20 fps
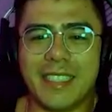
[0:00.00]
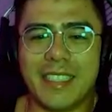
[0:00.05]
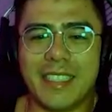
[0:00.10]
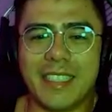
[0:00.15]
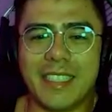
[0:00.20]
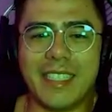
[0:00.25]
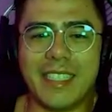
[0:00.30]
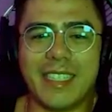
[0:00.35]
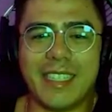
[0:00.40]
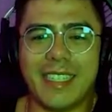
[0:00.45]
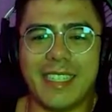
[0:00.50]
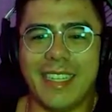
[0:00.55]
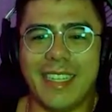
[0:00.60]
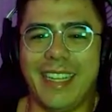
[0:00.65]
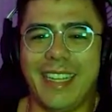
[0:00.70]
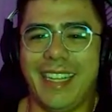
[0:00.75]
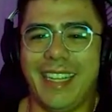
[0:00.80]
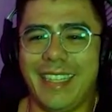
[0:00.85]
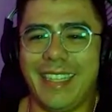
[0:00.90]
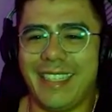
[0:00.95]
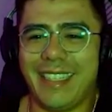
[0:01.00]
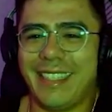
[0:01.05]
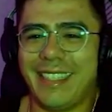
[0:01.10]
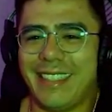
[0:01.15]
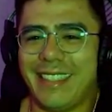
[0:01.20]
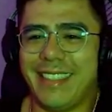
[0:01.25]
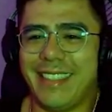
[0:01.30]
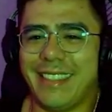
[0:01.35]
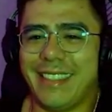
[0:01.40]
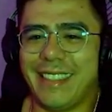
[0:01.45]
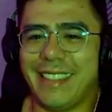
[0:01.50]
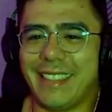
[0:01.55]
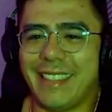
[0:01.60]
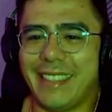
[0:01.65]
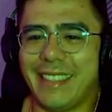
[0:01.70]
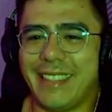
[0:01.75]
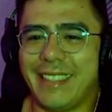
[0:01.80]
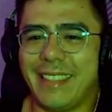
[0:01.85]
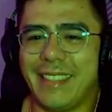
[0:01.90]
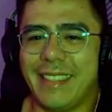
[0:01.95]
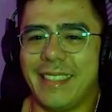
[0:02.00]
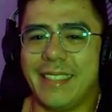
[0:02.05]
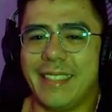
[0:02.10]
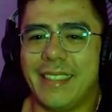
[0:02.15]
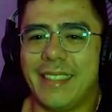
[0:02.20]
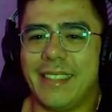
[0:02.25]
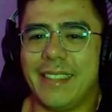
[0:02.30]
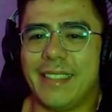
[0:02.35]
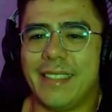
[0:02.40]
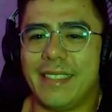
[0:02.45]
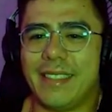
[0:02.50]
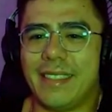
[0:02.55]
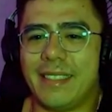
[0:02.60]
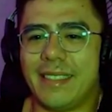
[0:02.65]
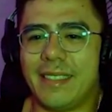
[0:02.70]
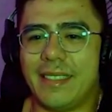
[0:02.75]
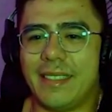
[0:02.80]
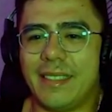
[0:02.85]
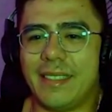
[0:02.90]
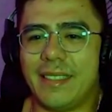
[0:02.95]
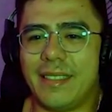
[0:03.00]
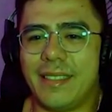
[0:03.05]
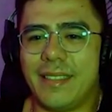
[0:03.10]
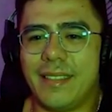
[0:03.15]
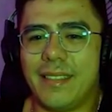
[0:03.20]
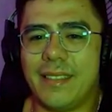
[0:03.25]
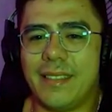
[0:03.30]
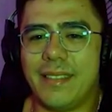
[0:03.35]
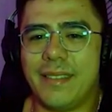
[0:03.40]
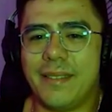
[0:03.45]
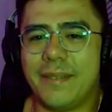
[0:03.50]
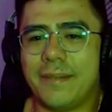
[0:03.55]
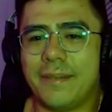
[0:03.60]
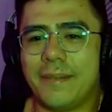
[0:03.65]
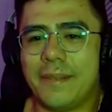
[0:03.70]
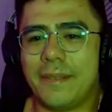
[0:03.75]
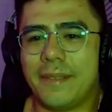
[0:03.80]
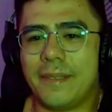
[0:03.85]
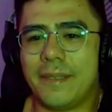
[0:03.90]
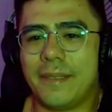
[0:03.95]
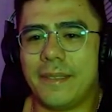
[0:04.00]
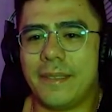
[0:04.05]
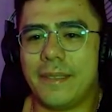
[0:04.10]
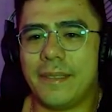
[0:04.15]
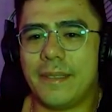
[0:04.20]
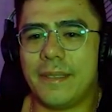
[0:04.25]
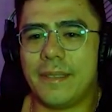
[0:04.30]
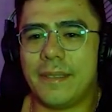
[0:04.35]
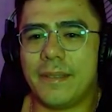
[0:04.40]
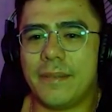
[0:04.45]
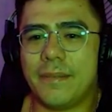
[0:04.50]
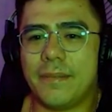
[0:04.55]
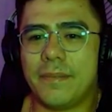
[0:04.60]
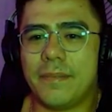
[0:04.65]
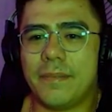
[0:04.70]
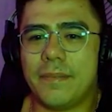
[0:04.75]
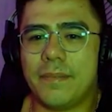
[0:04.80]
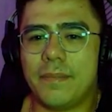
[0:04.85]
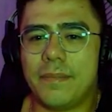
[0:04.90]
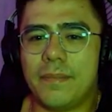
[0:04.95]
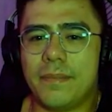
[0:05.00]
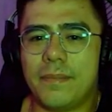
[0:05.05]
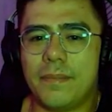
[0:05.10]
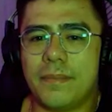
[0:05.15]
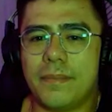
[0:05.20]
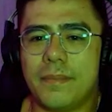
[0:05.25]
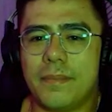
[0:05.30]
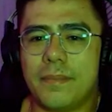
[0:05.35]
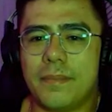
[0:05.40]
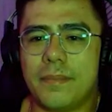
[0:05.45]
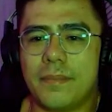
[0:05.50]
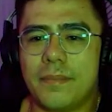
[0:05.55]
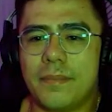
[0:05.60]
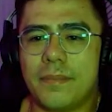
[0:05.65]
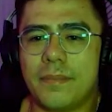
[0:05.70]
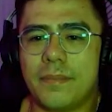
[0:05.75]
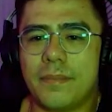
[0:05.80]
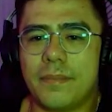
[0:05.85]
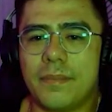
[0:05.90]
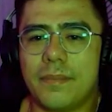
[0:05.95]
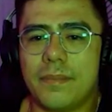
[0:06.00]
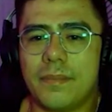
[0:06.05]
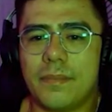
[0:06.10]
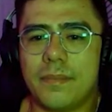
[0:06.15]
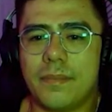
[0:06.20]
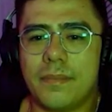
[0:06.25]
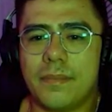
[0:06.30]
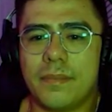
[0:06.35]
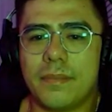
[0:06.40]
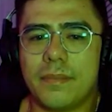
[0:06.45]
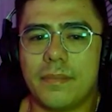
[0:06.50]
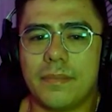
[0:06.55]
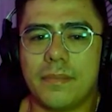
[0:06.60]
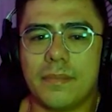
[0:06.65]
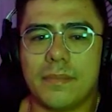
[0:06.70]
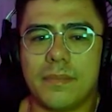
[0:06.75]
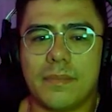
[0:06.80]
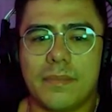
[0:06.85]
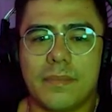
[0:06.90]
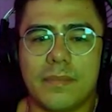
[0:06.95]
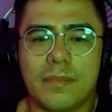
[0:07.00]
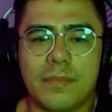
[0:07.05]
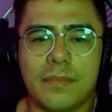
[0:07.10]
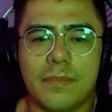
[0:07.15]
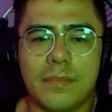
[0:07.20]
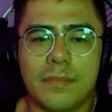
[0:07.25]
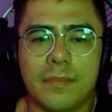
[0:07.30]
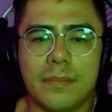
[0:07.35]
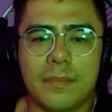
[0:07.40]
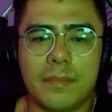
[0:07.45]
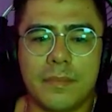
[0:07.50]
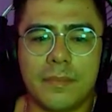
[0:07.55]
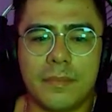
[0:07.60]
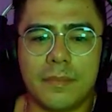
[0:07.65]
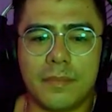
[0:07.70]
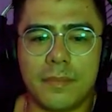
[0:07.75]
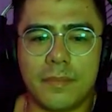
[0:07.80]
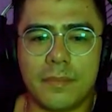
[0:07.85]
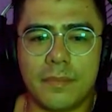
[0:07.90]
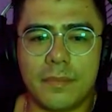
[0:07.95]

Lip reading: [no speech]